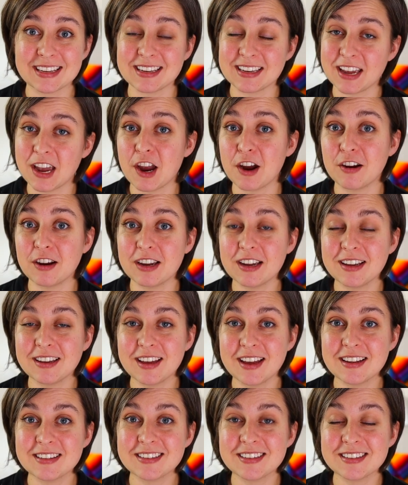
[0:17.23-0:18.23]
and carrying
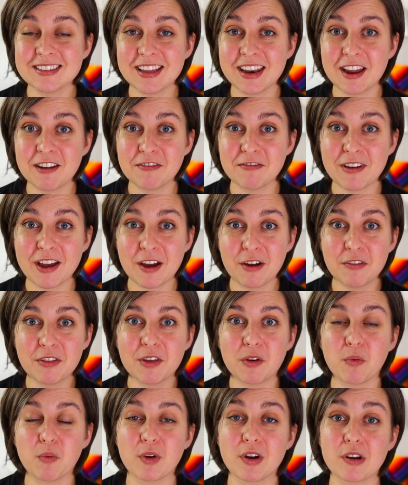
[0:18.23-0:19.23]
cases that I found
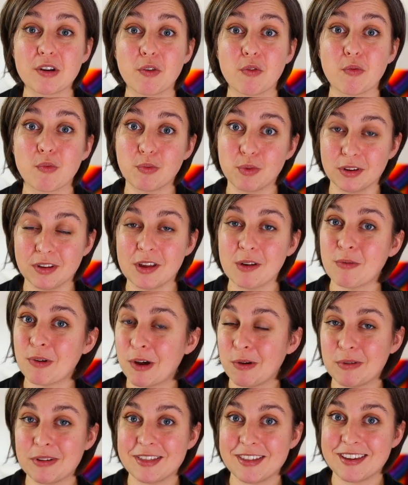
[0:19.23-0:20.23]
that work really
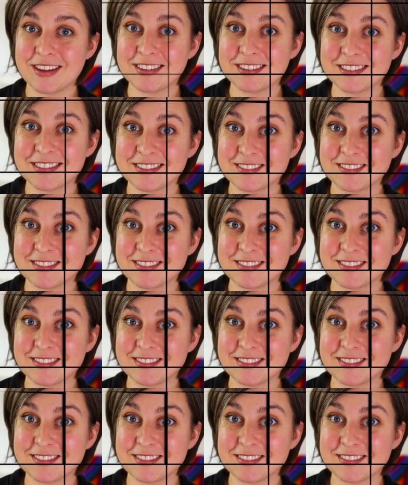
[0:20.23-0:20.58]
well with these.